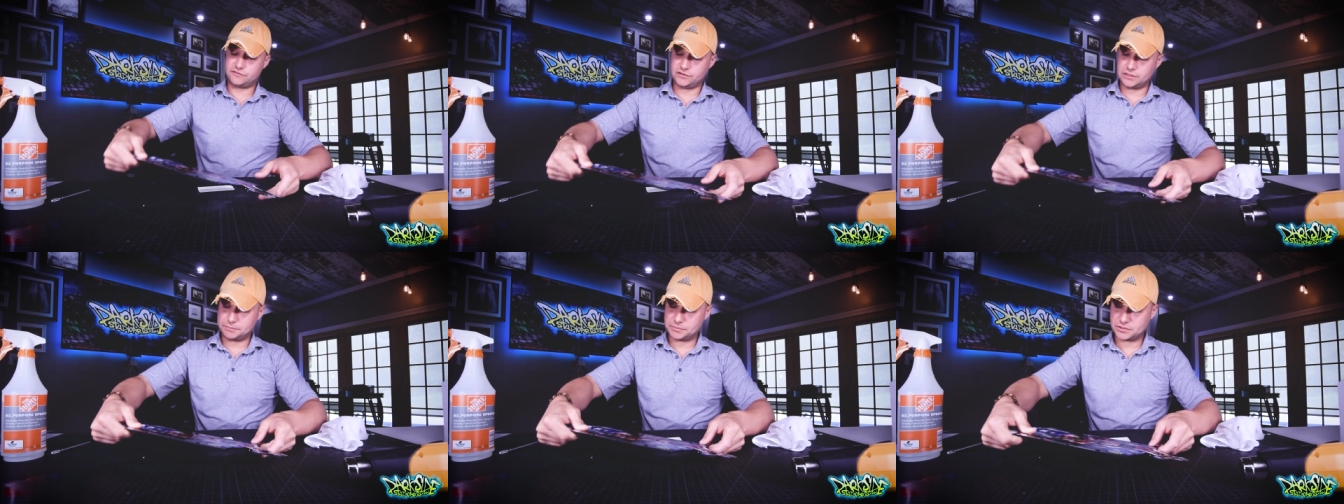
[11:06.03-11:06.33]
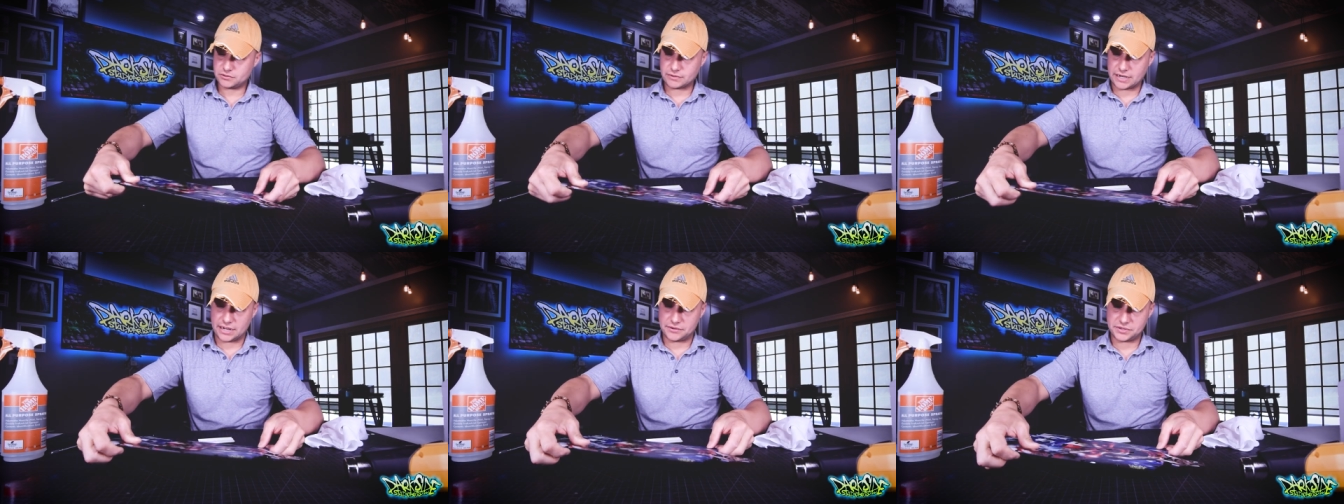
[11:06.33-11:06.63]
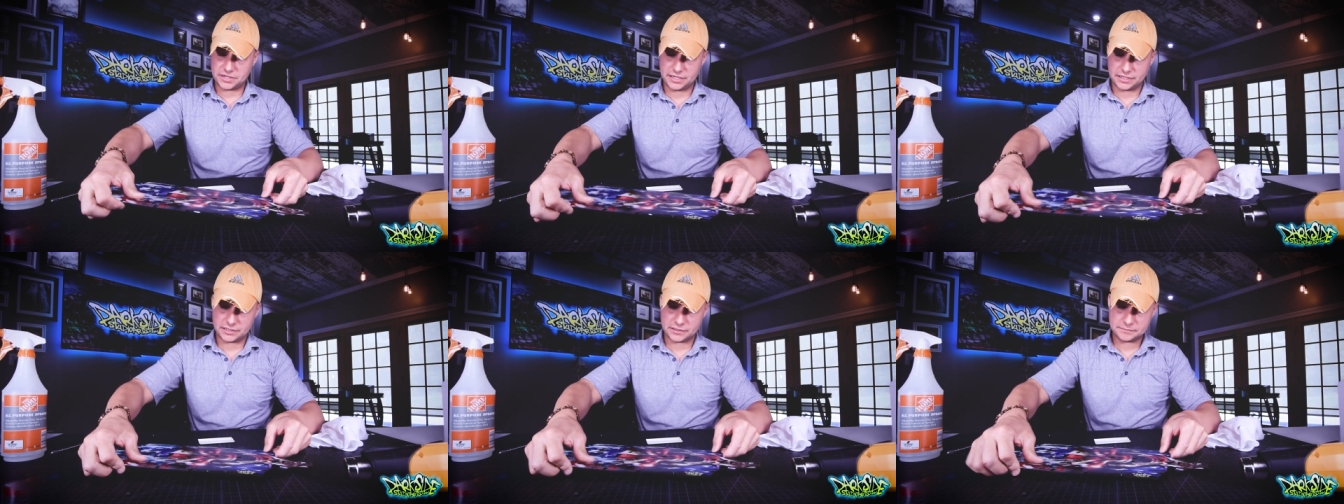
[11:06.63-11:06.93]
flip it
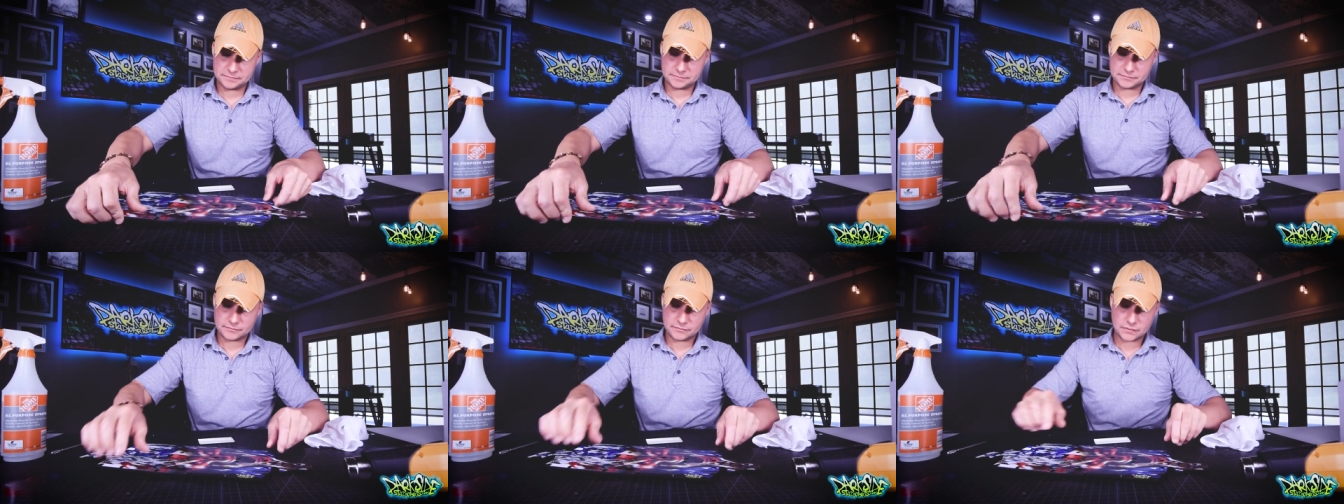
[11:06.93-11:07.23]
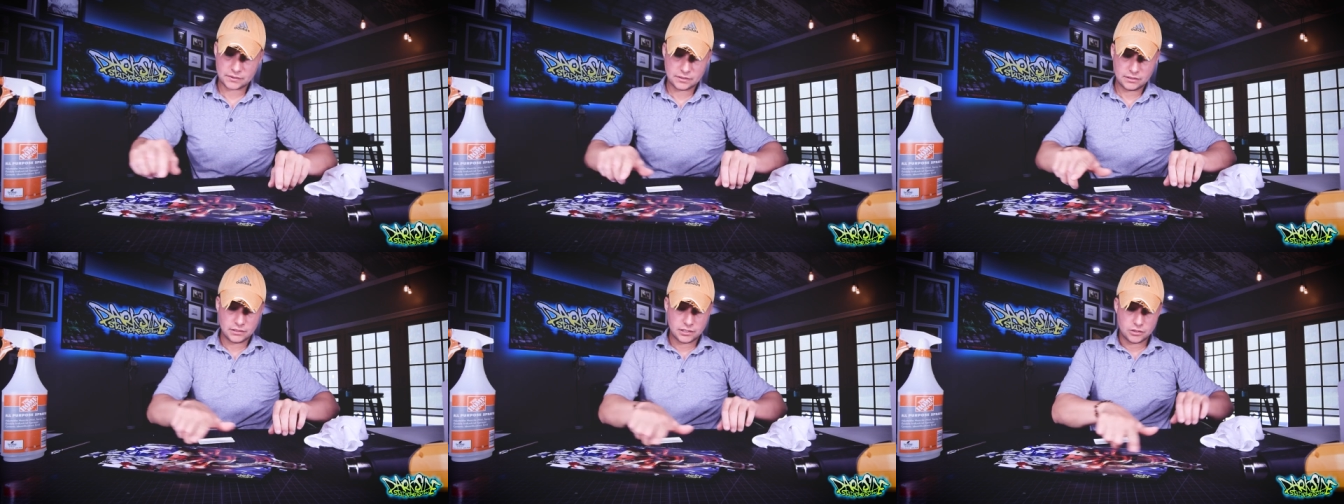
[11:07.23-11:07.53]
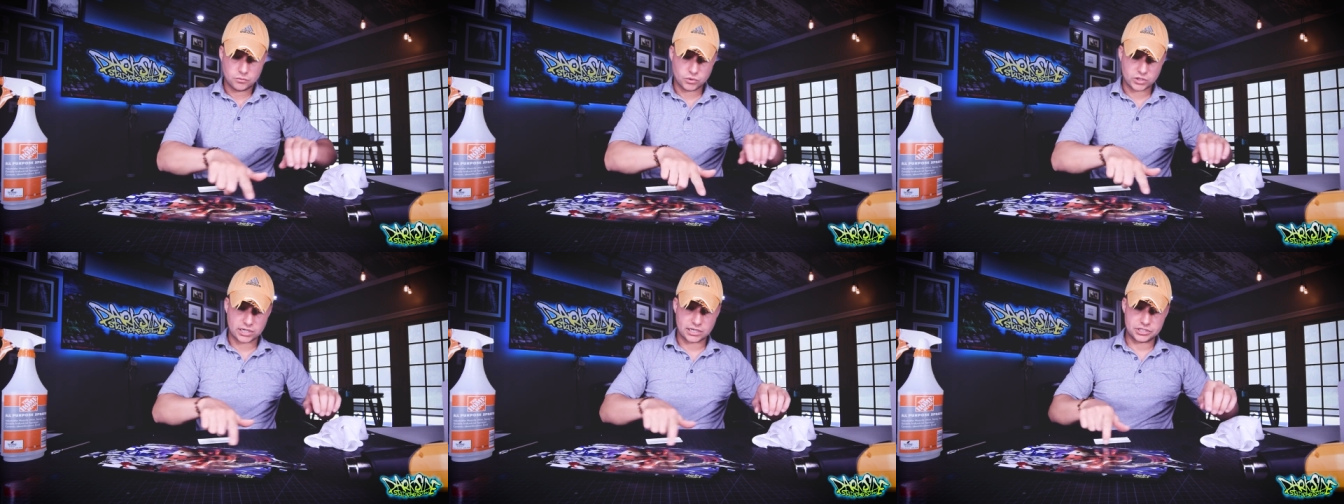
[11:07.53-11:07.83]
around here.
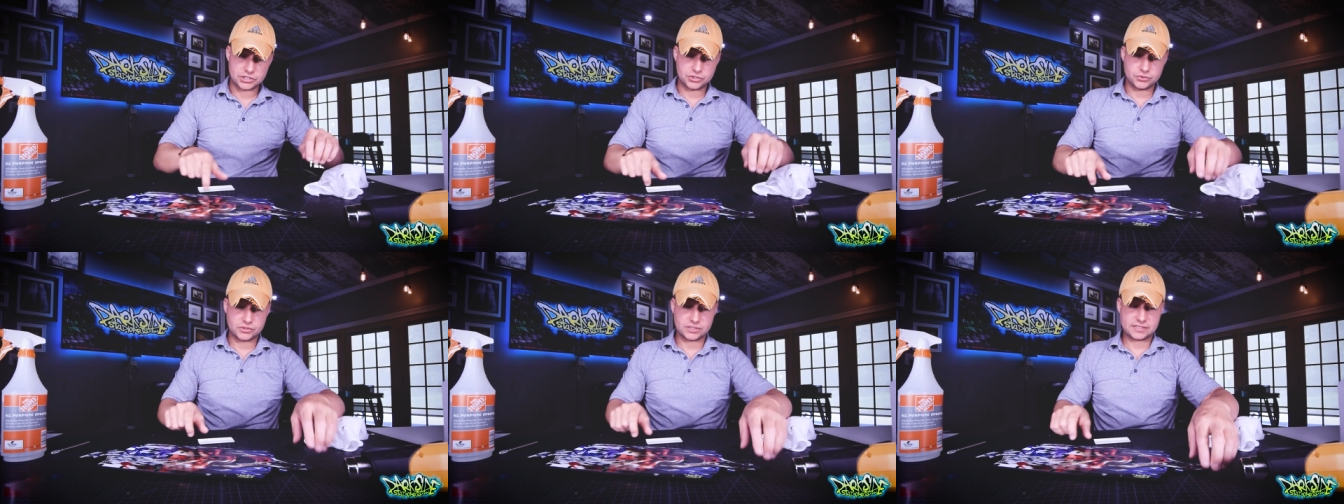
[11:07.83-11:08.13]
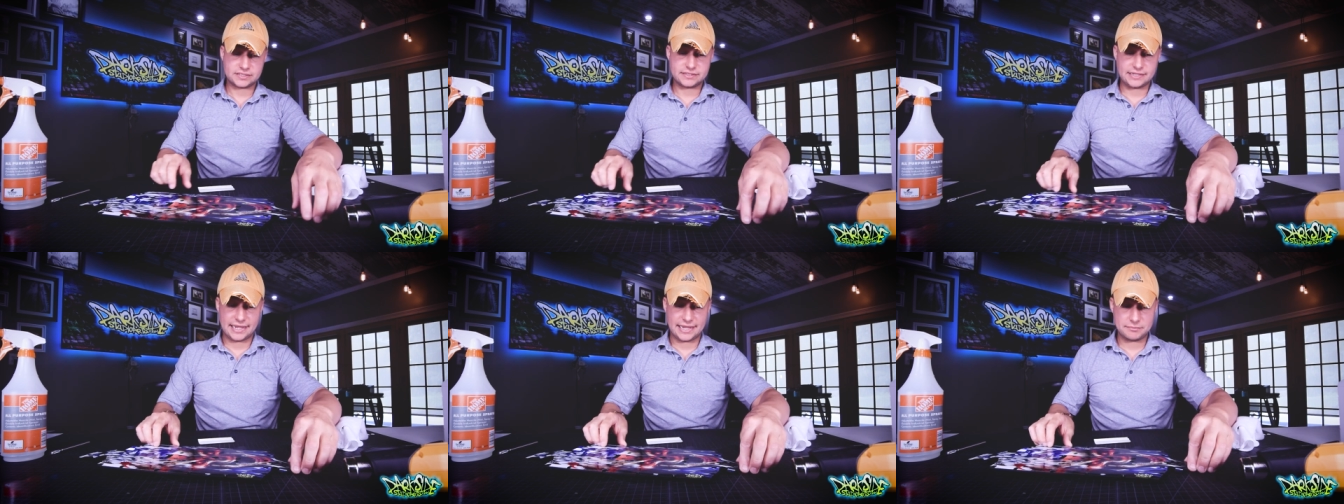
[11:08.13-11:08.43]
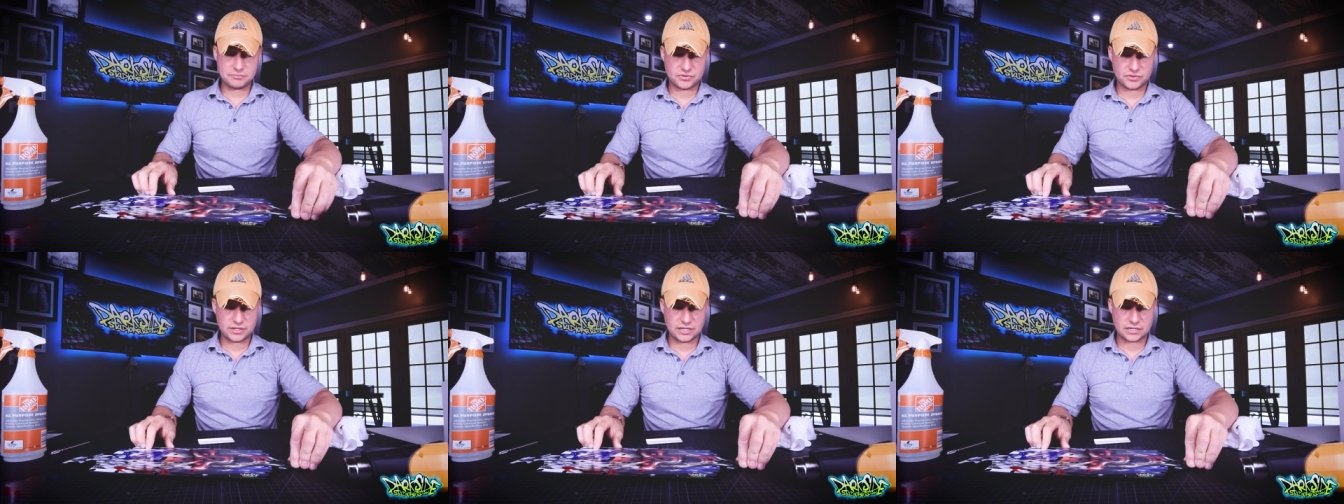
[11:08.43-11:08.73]
We're gonna do the
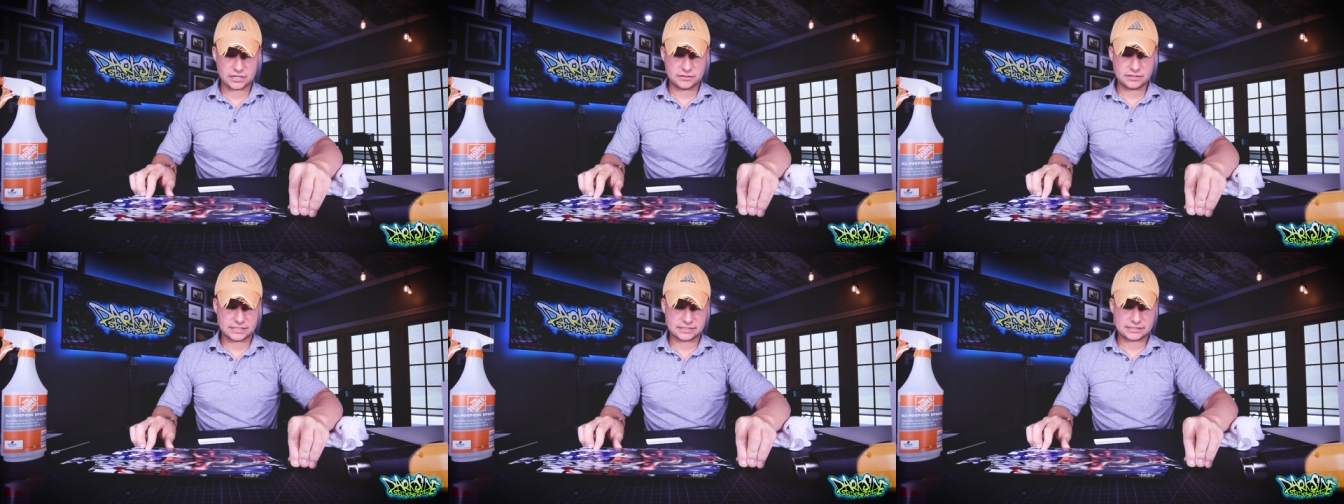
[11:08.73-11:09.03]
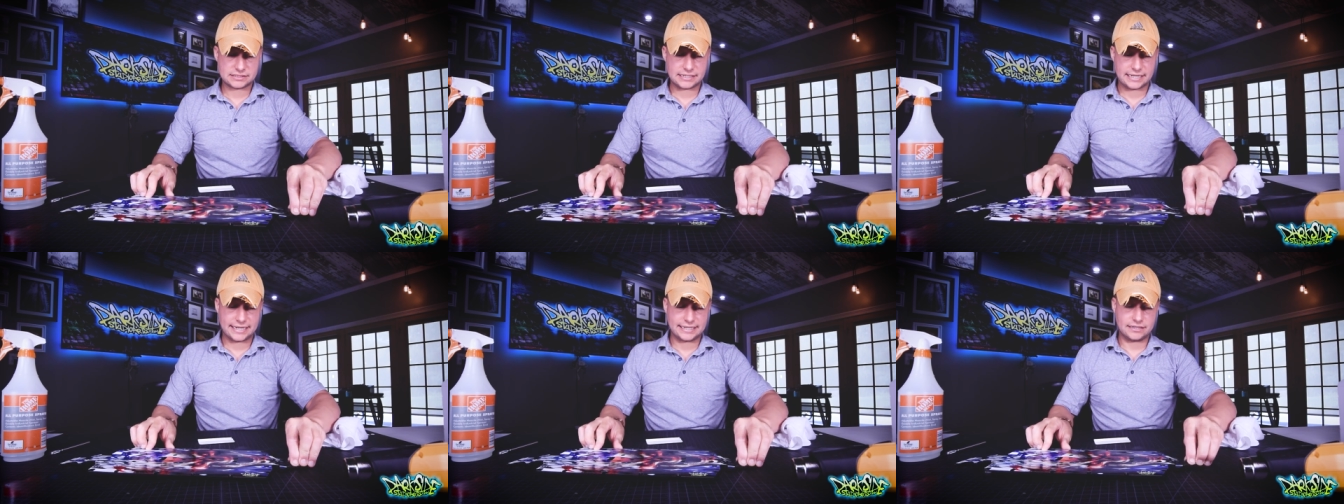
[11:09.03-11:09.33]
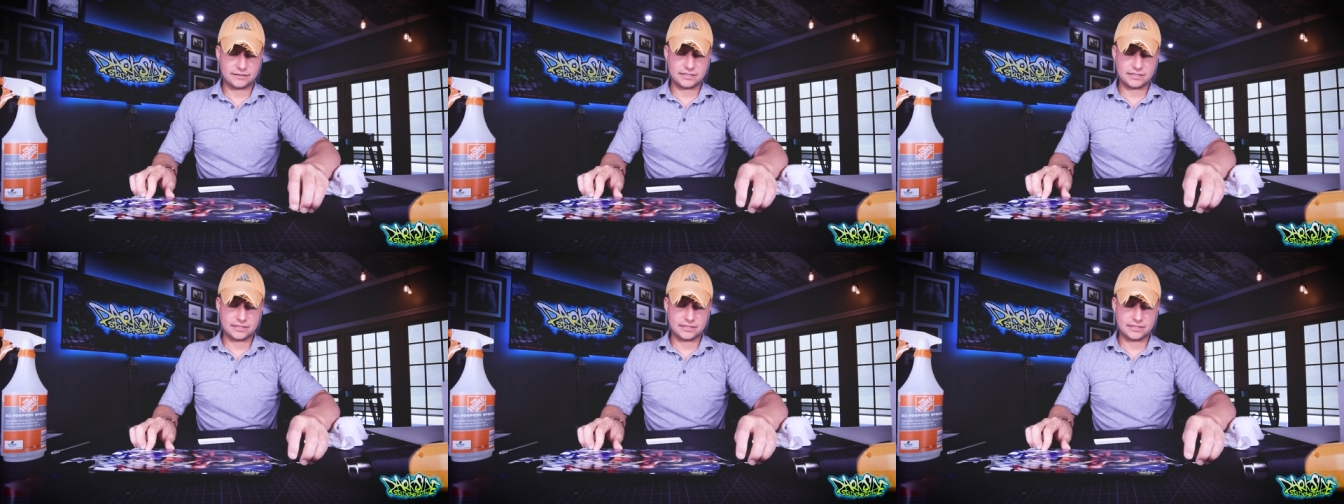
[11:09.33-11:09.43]
same thing on this side.